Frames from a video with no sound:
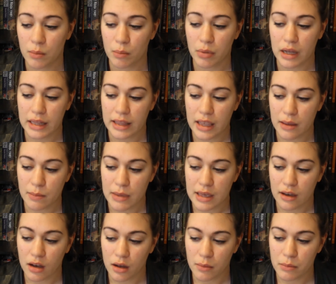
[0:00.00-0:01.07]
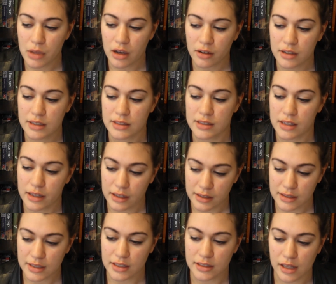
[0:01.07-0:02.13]
but they become young as a
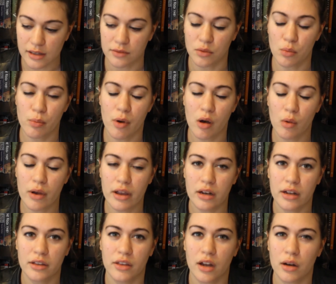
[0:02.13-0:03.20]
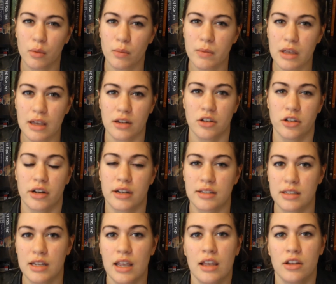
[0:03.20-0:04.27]
successful poet, and I thought it would be
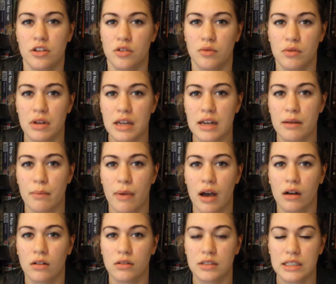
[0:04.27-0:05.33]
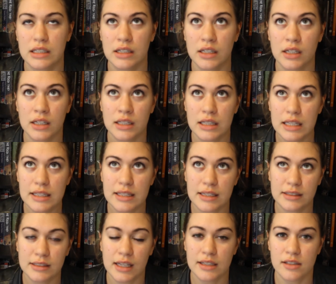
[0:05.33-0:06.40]
interesting to read about the
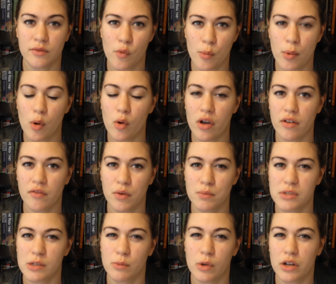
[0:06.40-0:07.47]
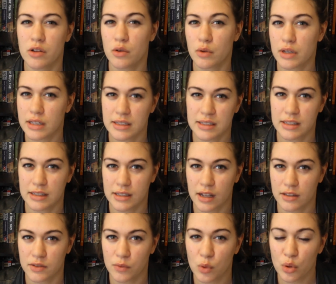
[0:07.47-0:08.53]
success of a poet from someone who is
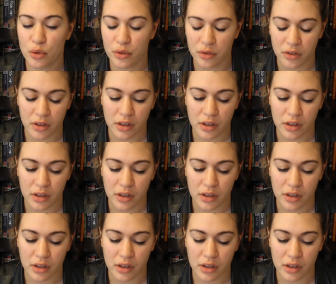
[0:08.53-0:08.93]
successful.